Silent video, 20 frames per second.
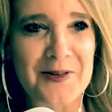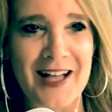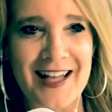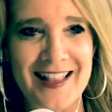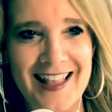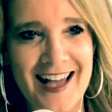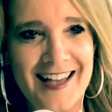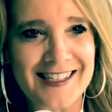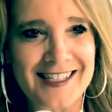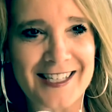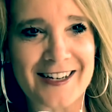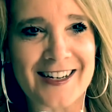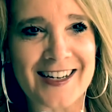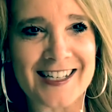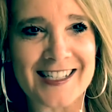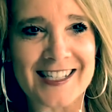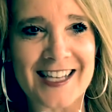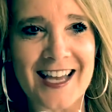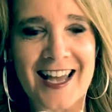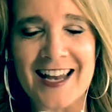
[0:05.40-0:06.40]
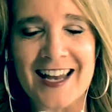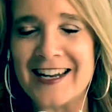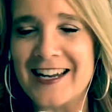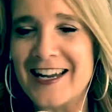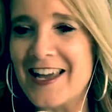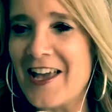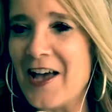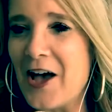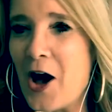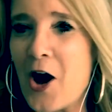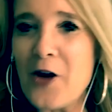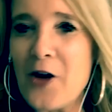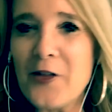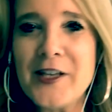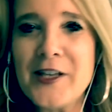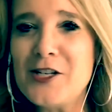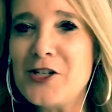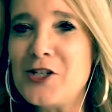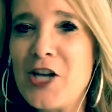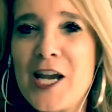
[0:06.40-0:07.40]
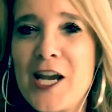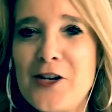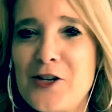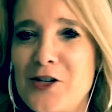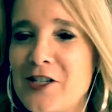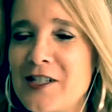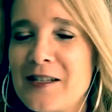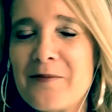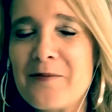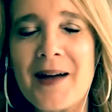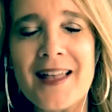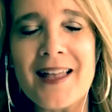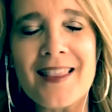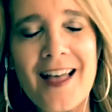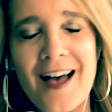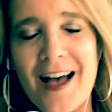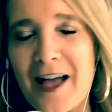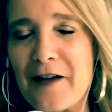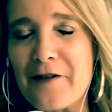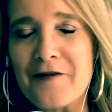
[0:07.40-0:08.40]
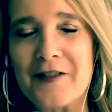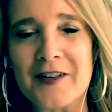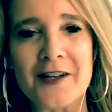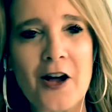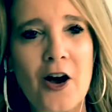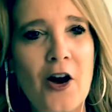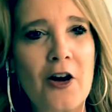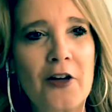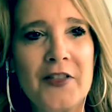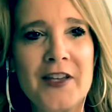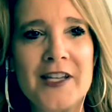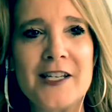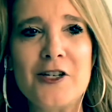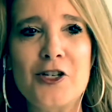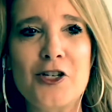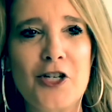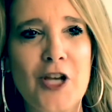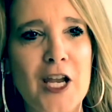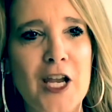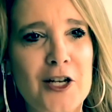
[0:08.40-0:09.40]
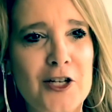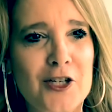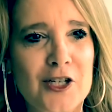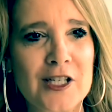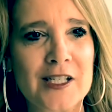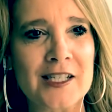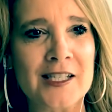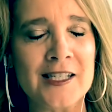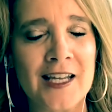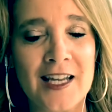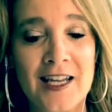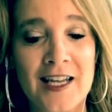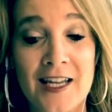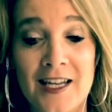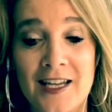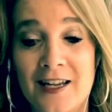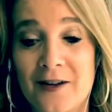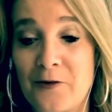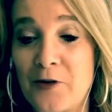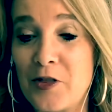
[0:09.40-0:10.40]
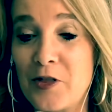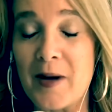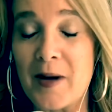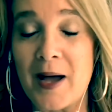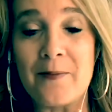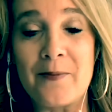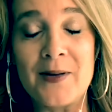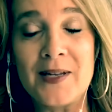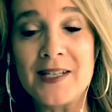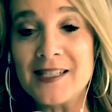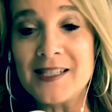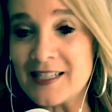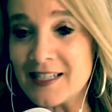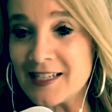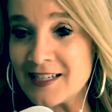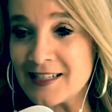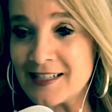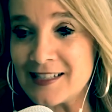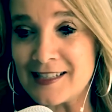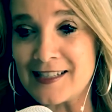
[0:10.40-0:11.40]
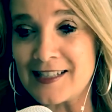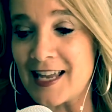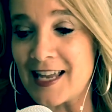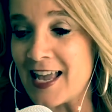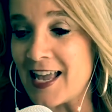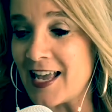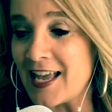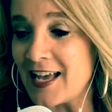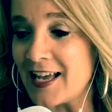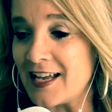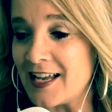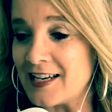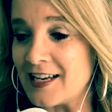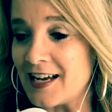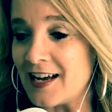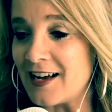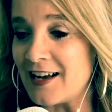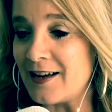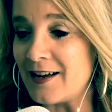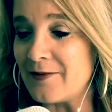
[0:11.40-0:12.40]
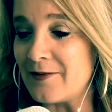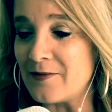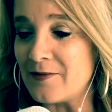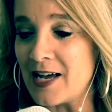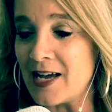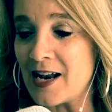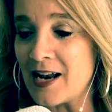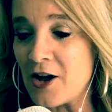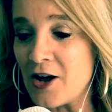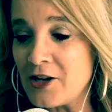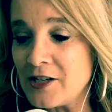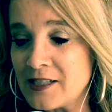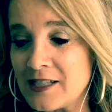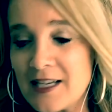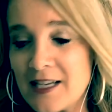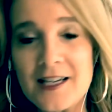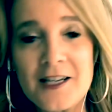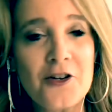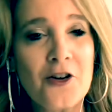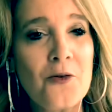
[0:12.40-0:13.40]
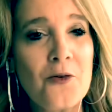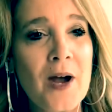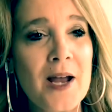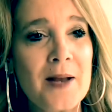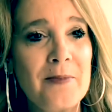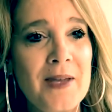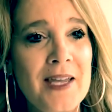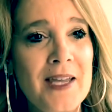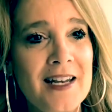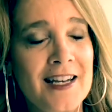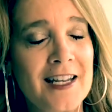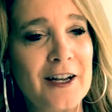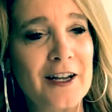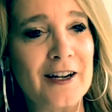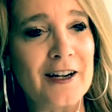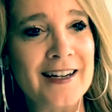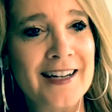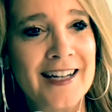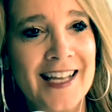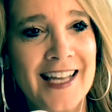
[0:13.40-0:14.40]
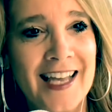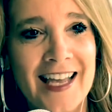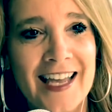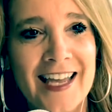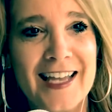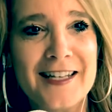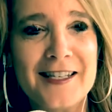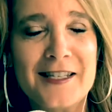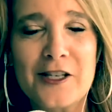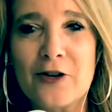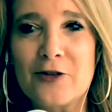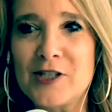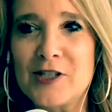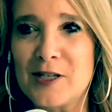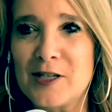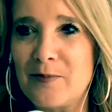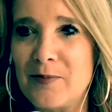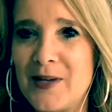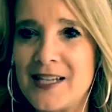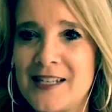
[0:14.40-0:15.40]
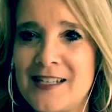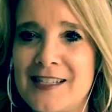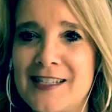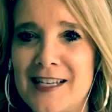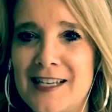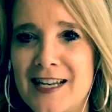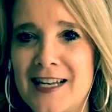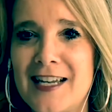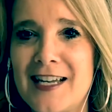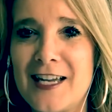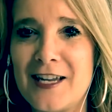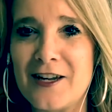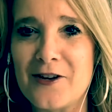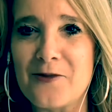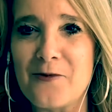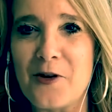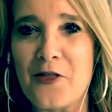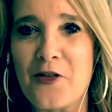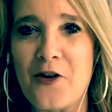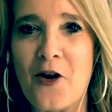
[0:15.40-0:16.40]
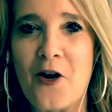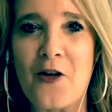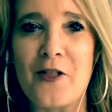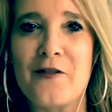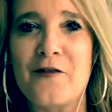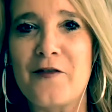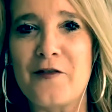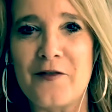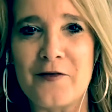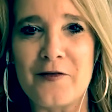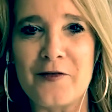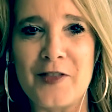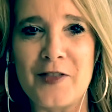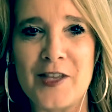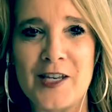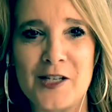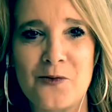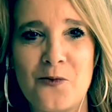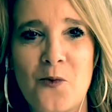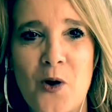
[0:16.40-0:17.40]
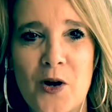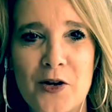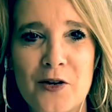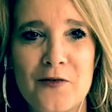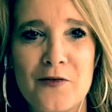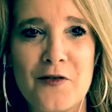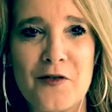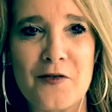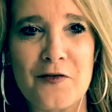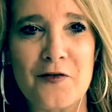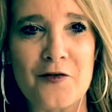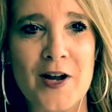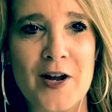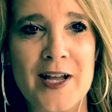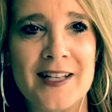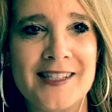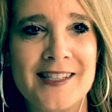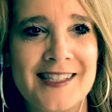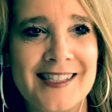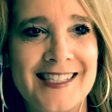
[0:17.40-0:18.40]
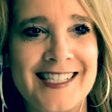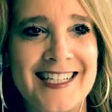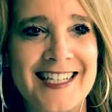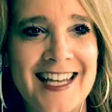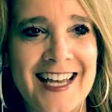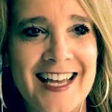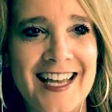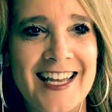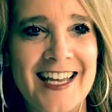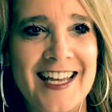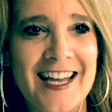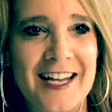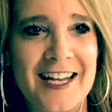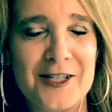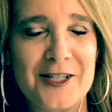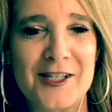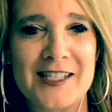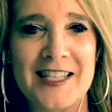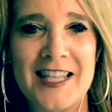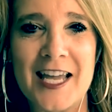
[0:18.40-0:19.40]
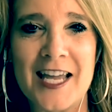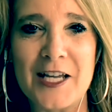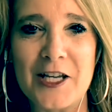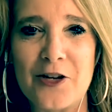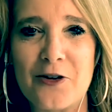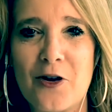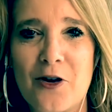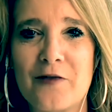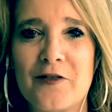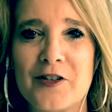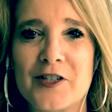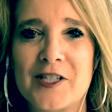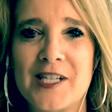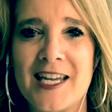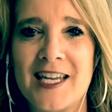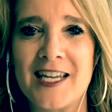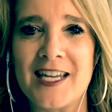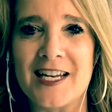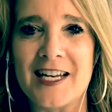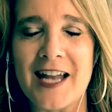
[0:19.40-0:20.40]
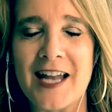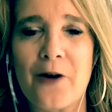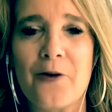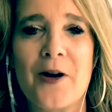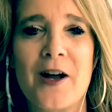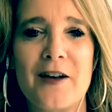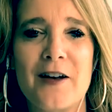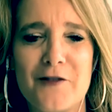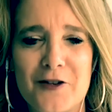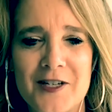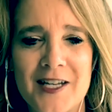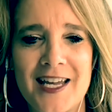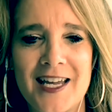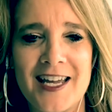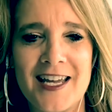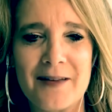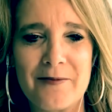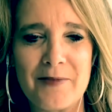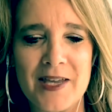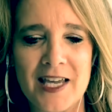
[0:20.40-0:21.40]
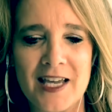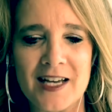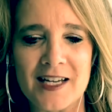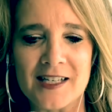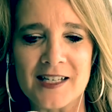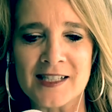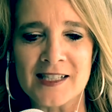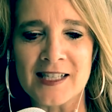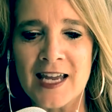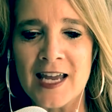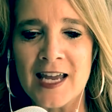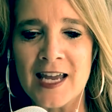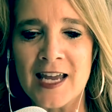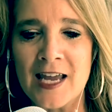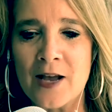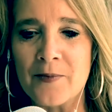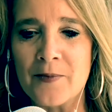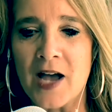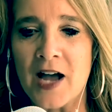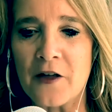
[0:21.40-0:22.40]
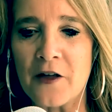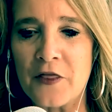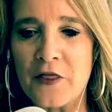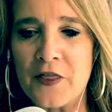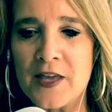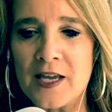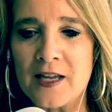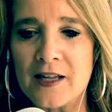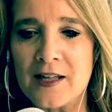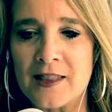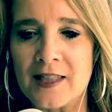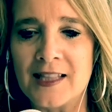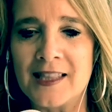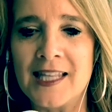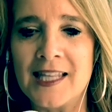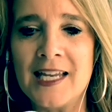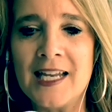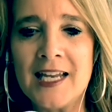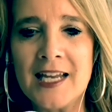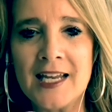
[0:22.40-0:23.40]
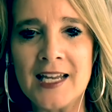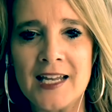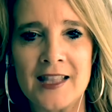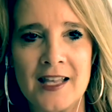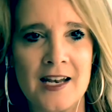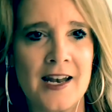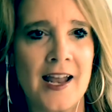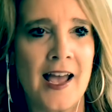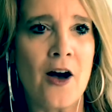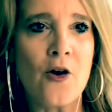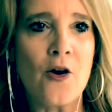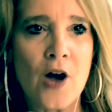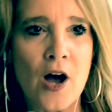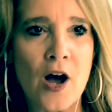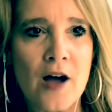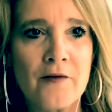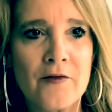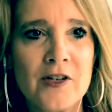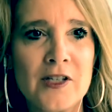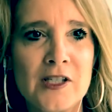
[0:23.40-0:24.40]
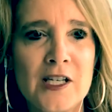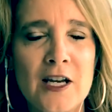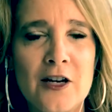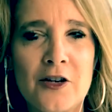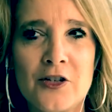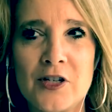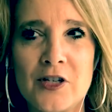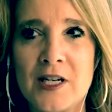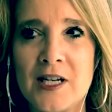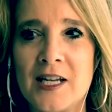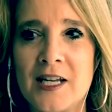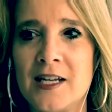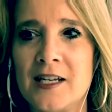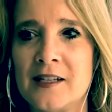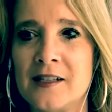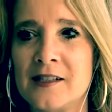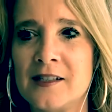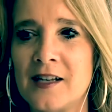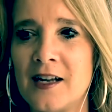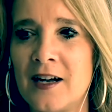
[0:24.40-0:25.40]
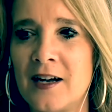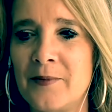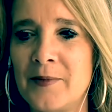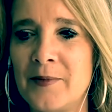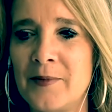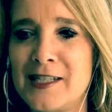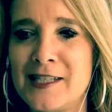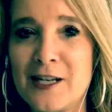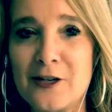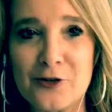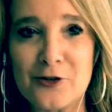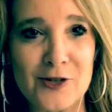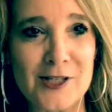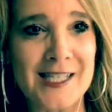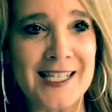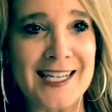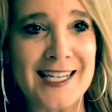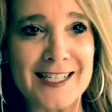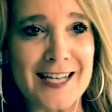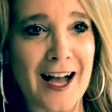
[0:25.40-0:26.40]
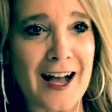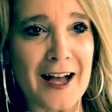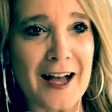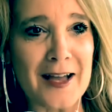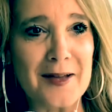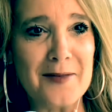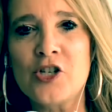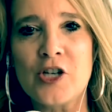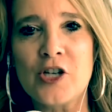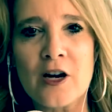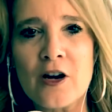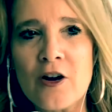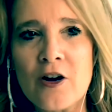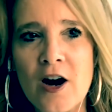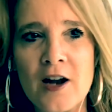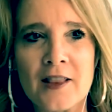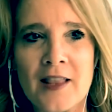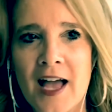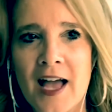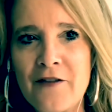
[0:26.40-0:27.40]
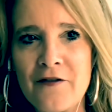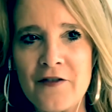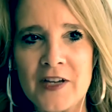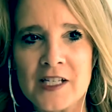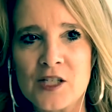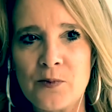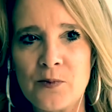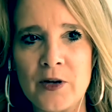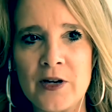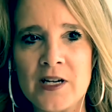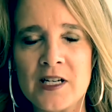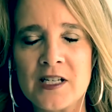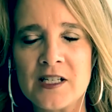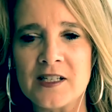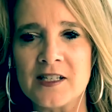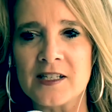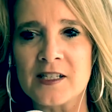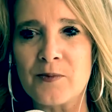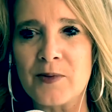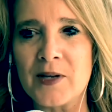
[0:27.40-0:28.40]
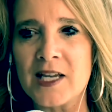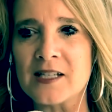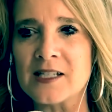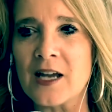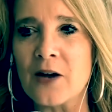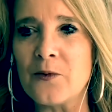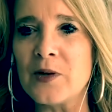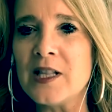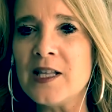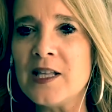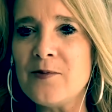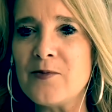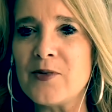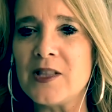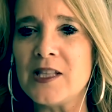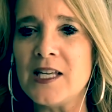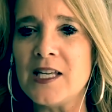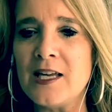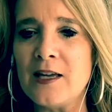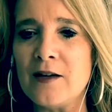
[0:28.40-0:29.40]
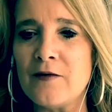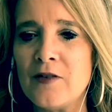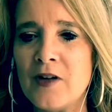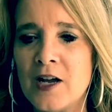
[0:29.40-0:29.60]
last year, because I had all these changes in my life and all these changes with my business. And I honestly didn't know where I'd be in a year. And so to be sitting here with all of these wonderful friends today, I just thank you all for taking an hour out of your day, because I think the leading in the now conversation is, it's interesting times. There are life experiences, because I really believe